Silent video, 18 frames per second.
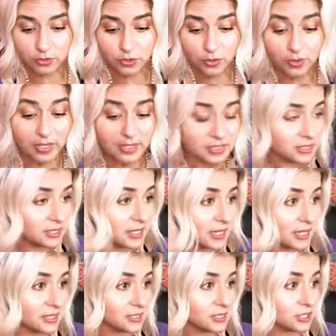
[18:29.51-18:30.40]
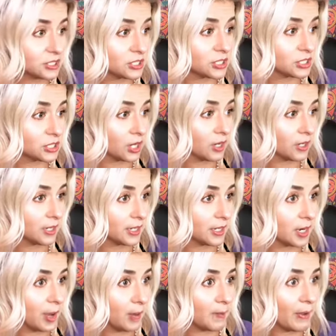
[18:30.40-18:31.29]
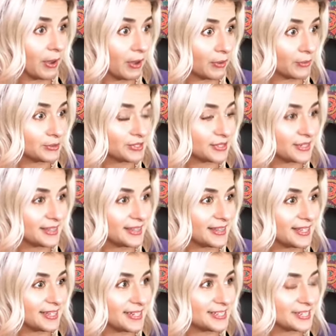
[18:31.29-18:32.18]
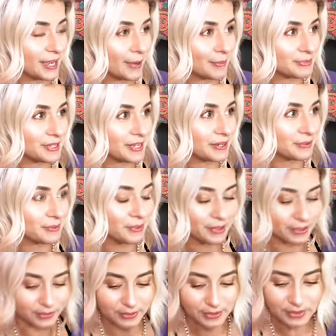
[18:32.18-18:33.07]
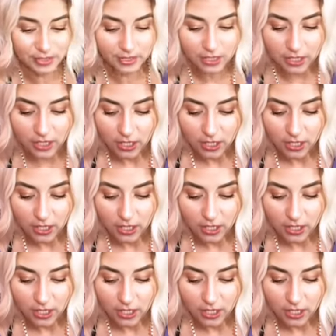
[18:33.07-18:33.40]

So let's get to talking about the top 10 oils.